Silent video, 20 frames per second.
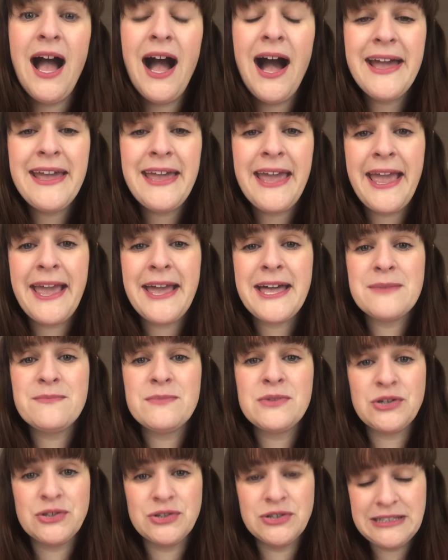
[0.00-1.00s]
I
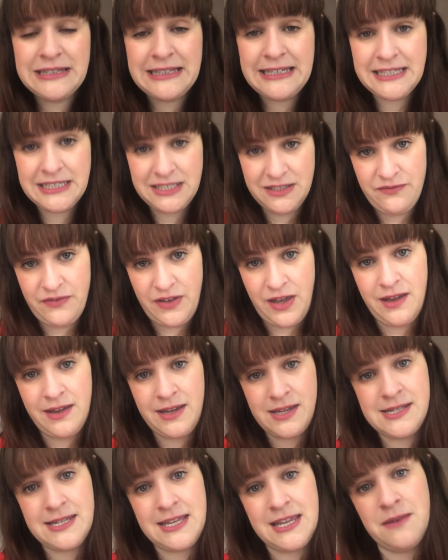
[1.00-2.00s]
am currently
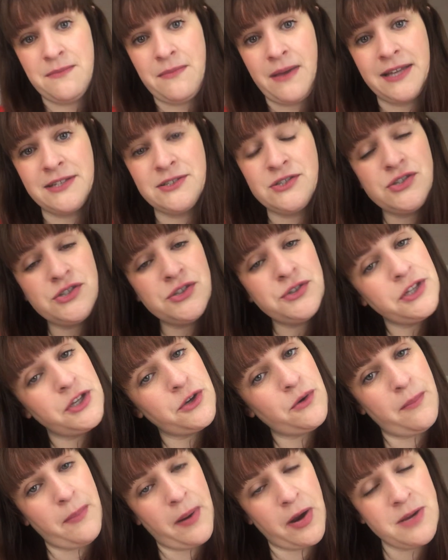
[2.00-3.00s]
confined in my
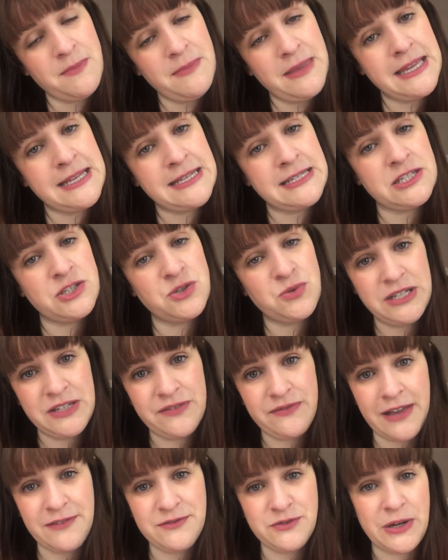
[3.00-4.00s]
studio apartment,
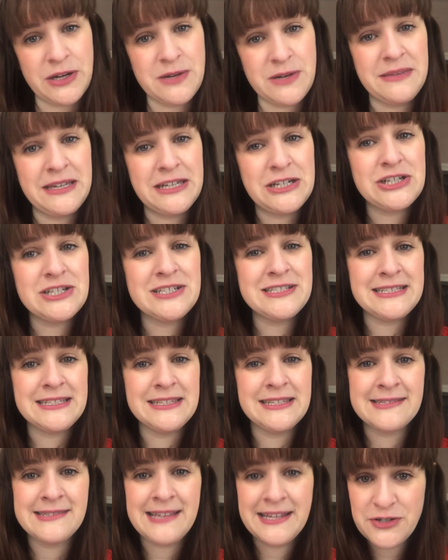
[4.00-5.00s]
25 square meters in
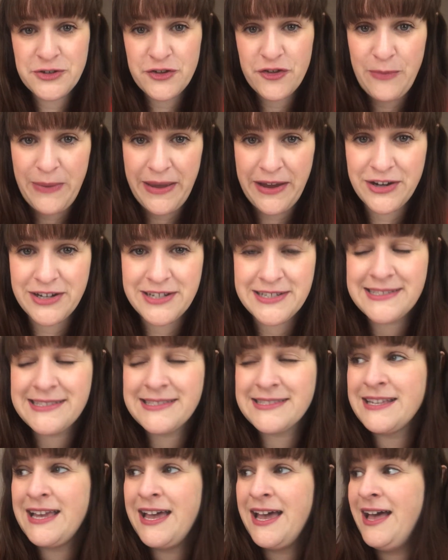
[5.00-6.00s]
the center of
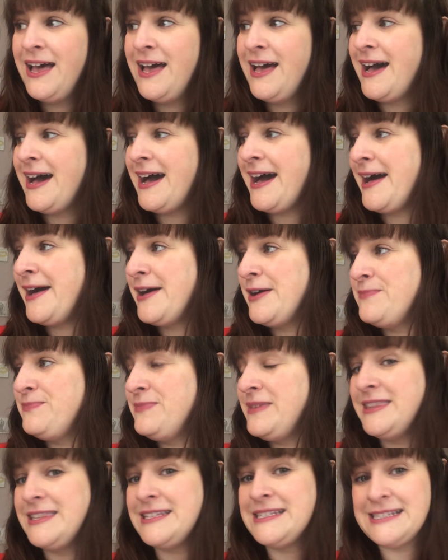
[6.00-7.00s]
Paris, um,
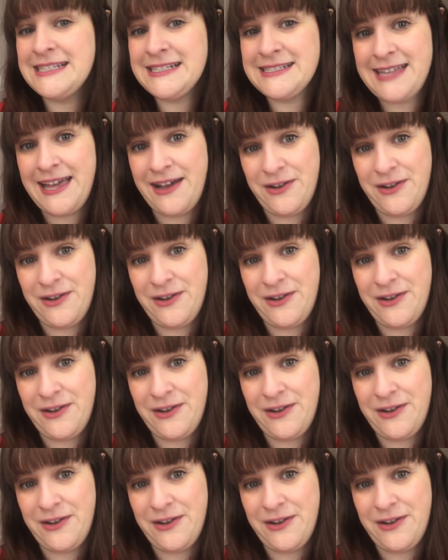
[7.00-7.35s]
in the 6th